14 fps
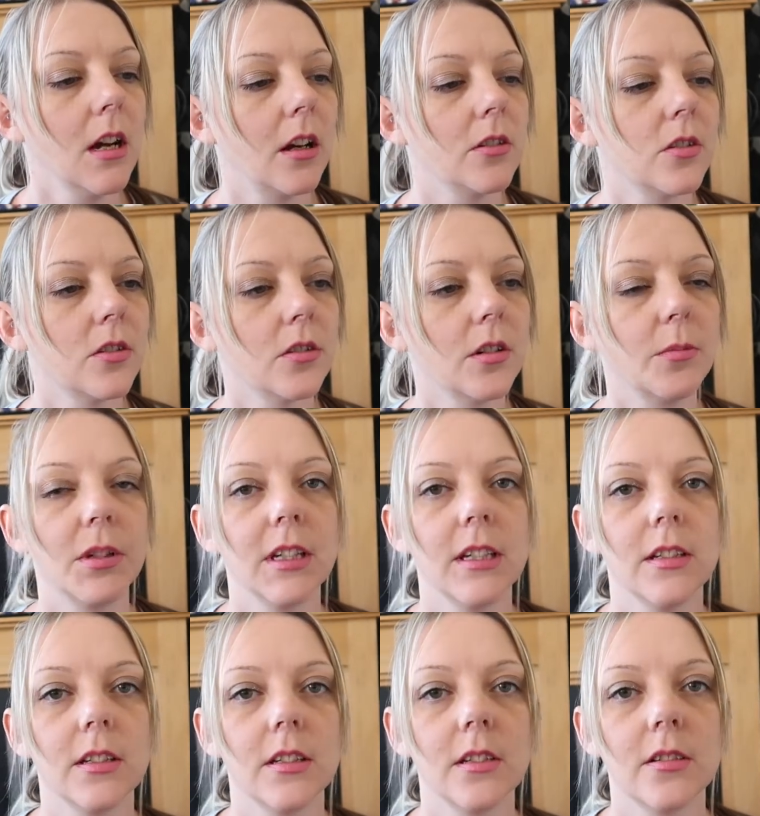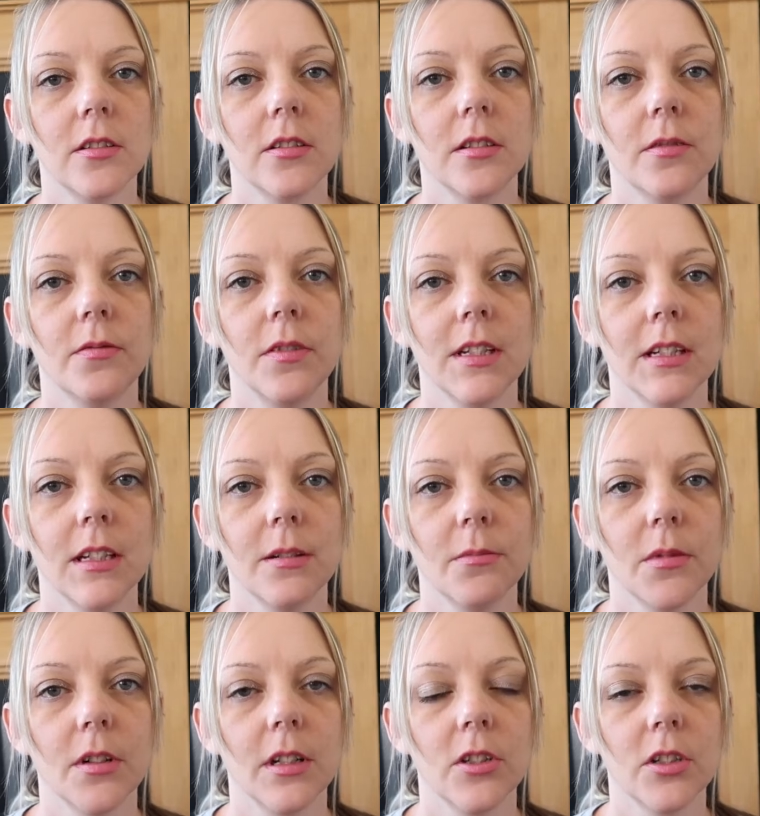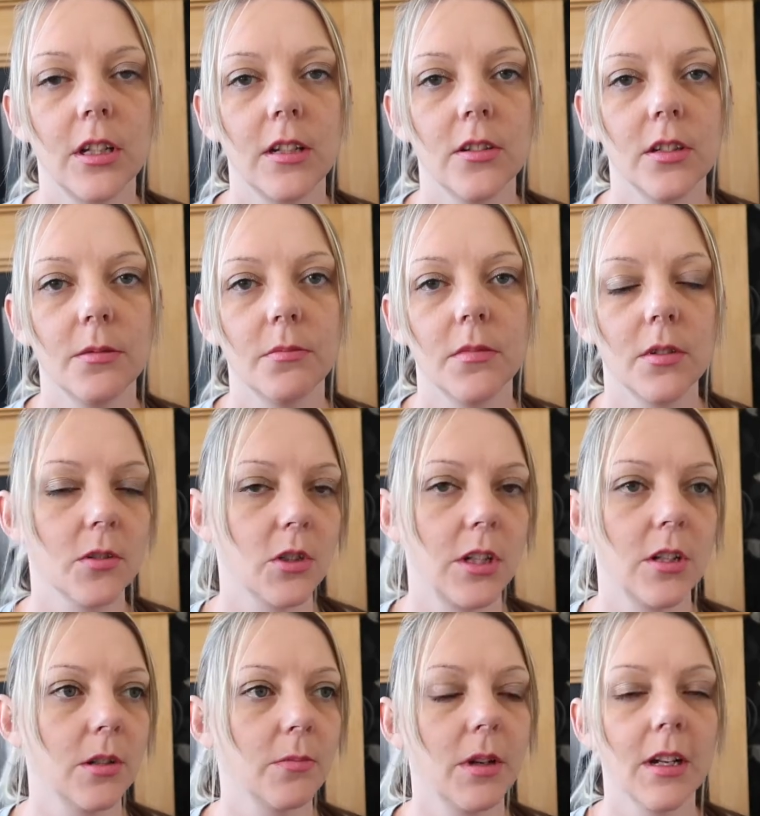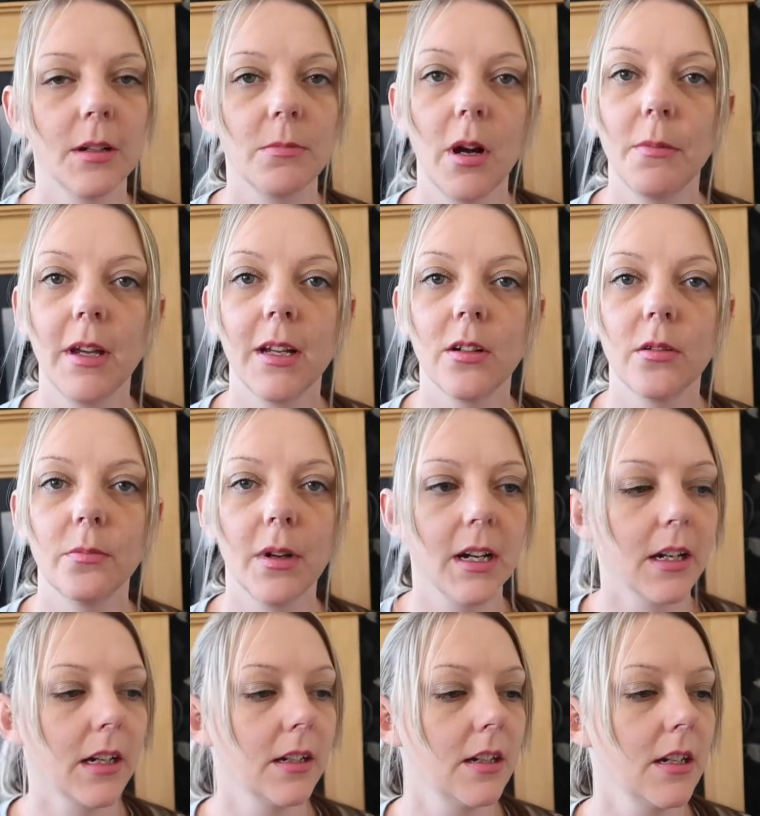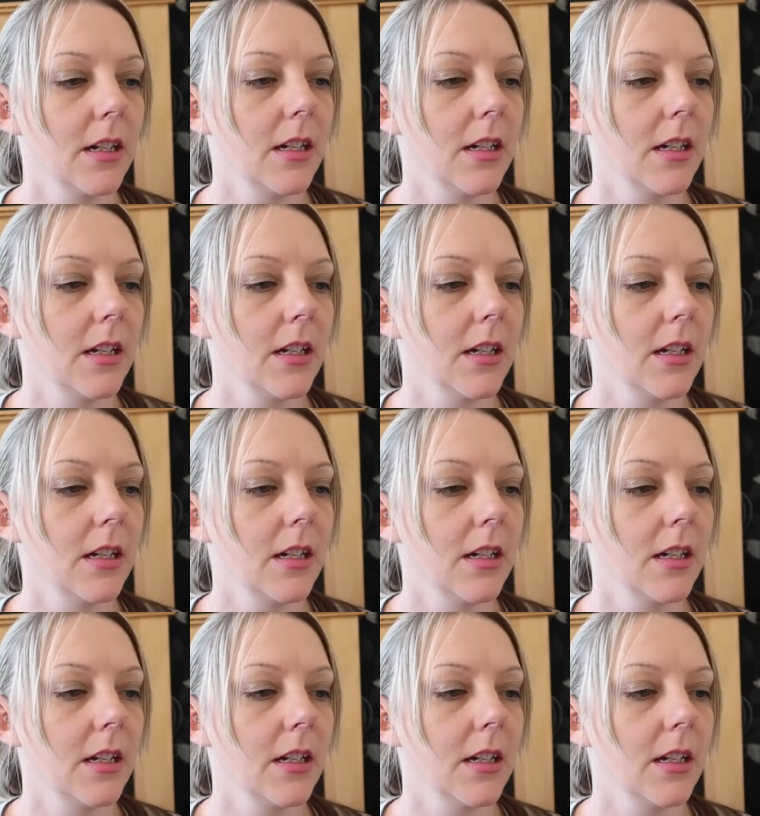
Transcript: I just thought it'd be easier just to fit it in my changing, not changing bag, my makeup bag.